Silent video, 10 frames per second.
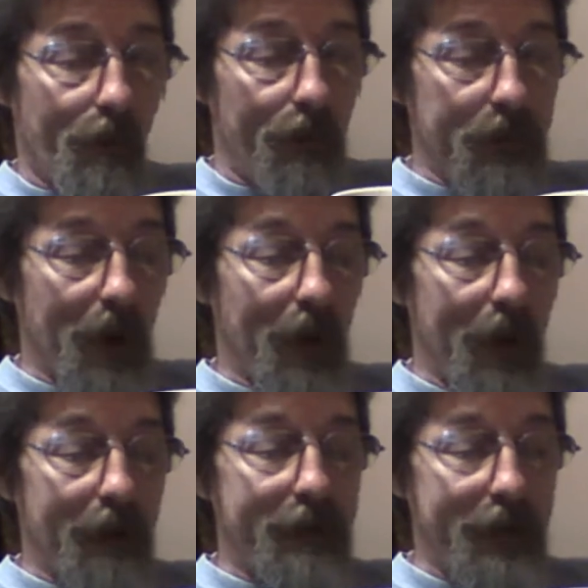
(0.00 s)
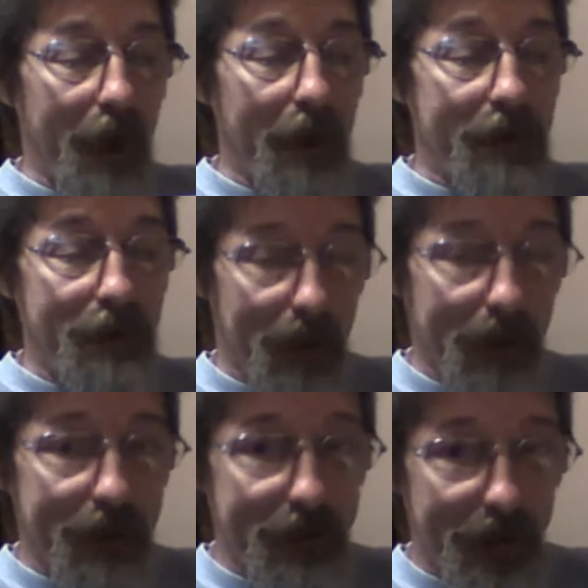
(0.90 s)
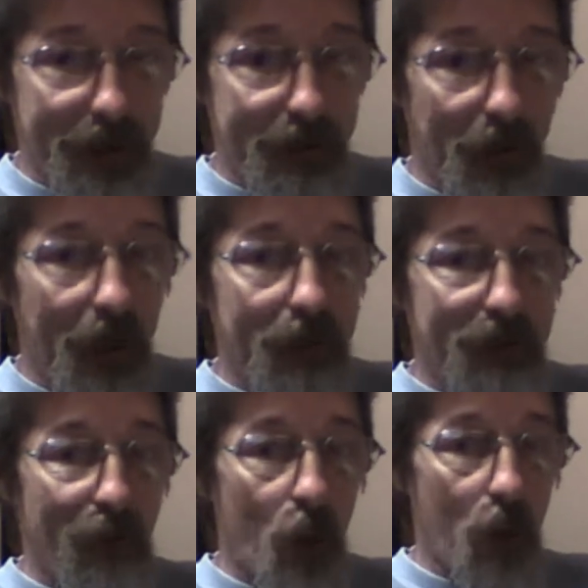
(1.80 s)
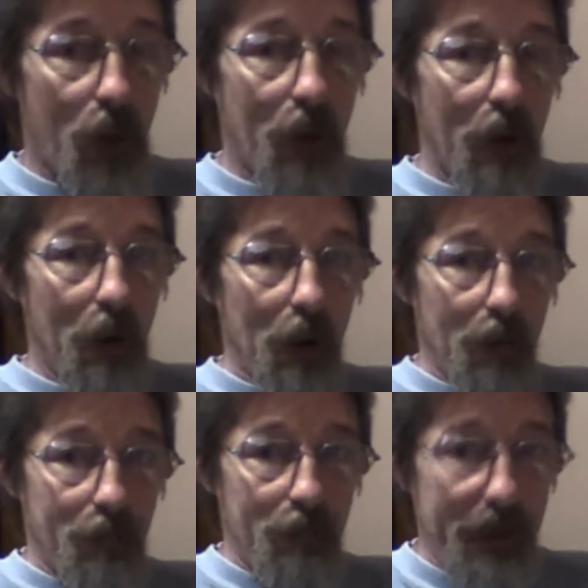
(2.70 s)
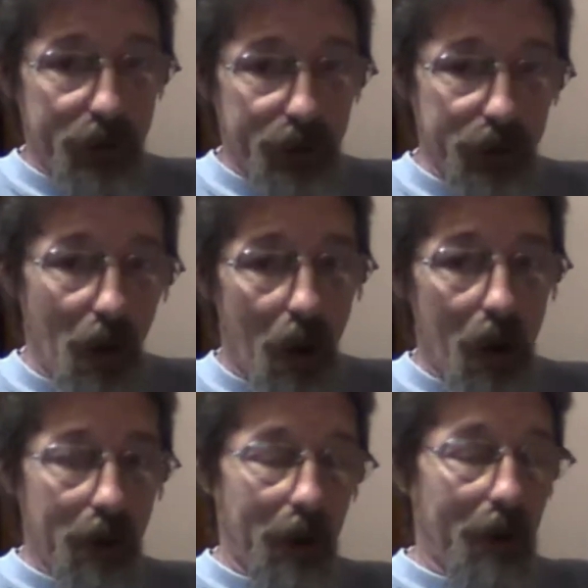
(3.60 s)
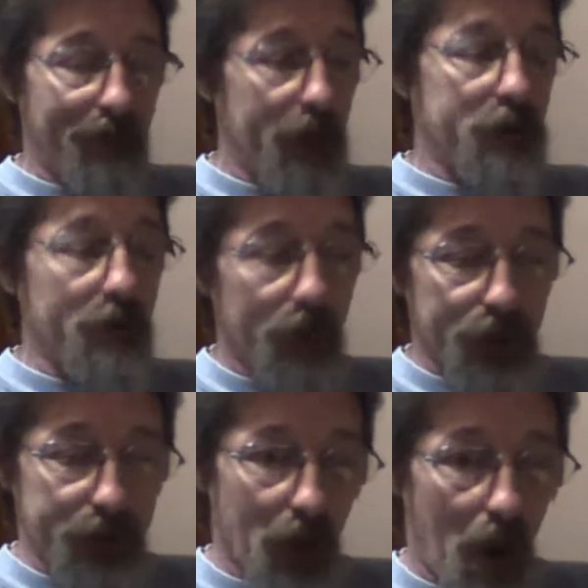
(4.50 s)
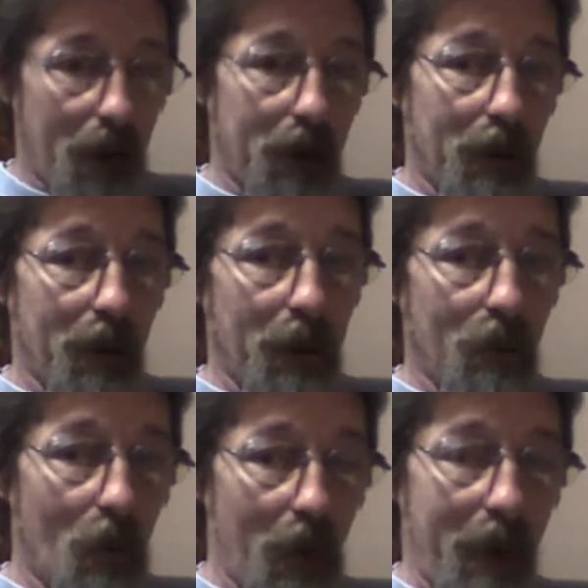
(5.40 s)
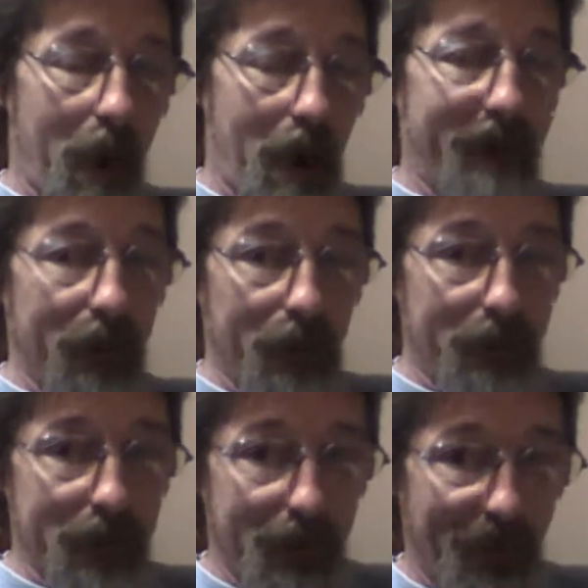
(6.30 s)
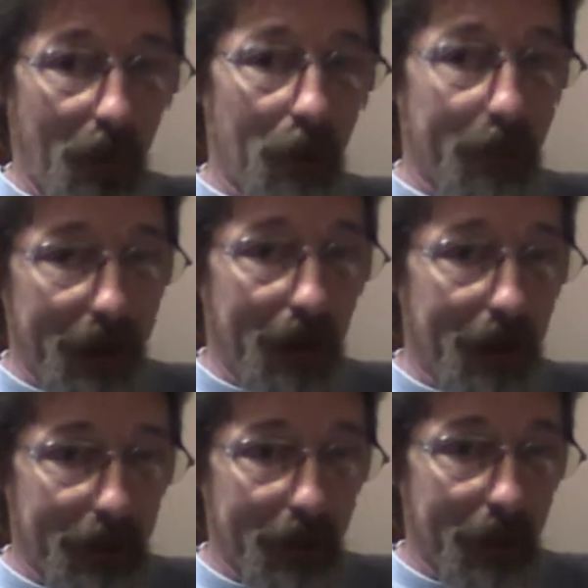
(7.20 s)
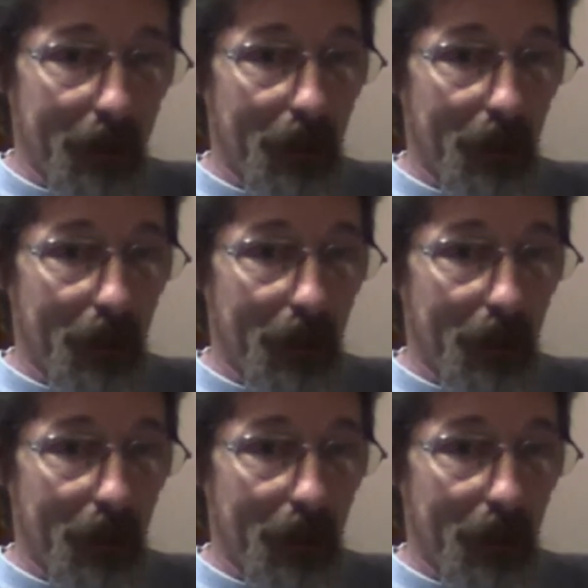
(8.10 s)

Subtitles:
it takes 3 to 6 months for meat stock and vegetable stock and what have you to develop and get into the